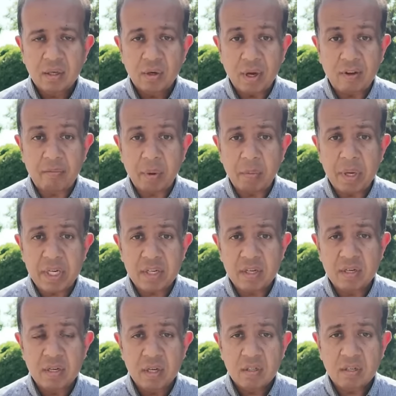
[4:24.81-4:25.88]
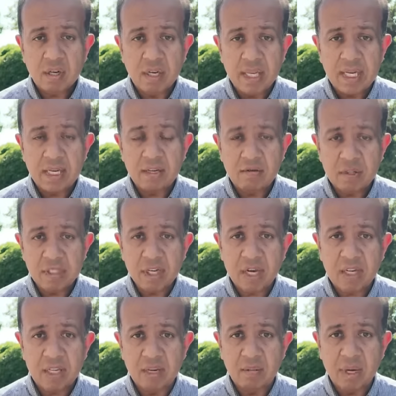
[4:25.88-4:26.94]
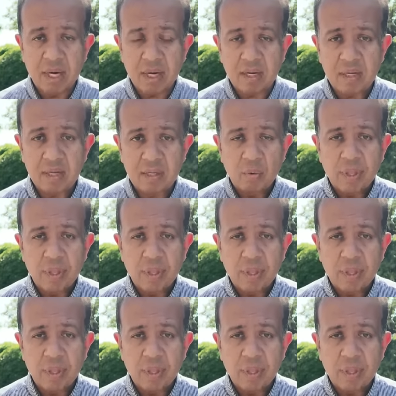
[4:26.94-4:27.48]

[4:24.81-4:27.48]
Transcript: who have permission to legally reside in America